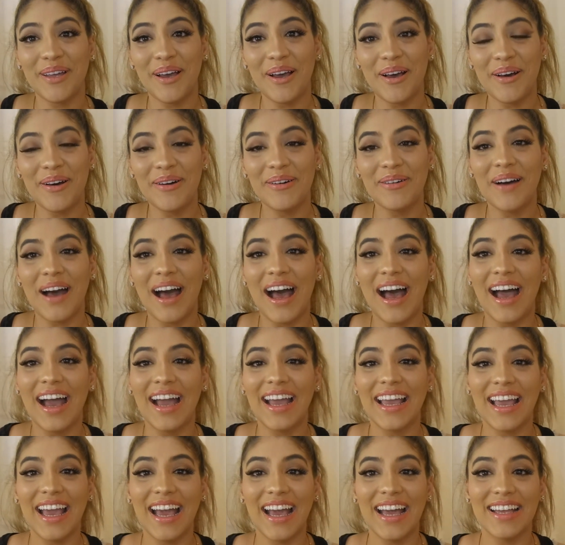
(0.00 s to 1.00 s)

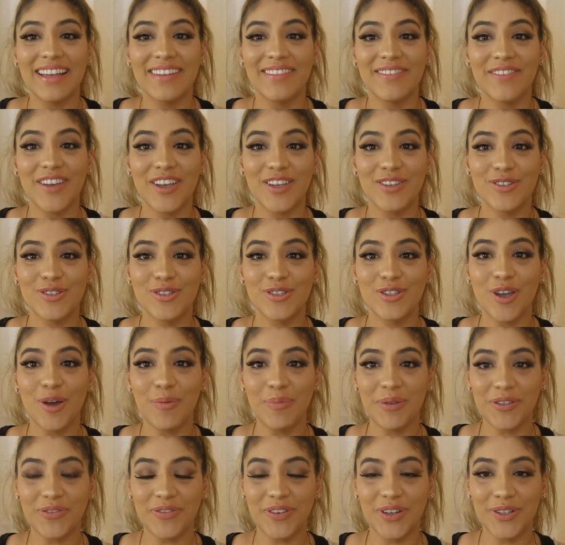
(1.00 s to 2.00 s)
I have so
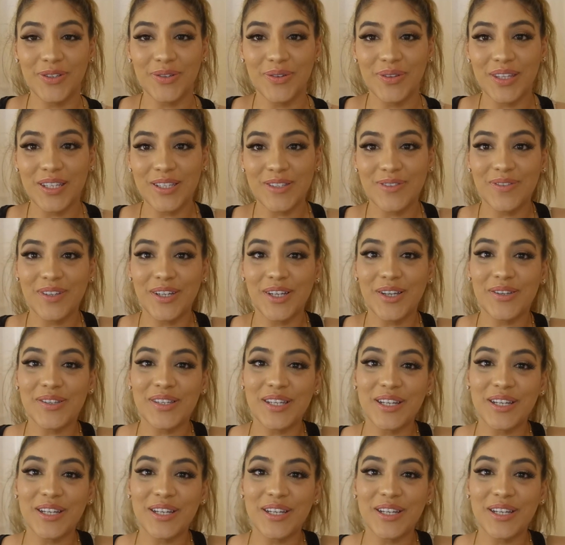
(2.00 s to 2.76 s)
much fun doing these videos,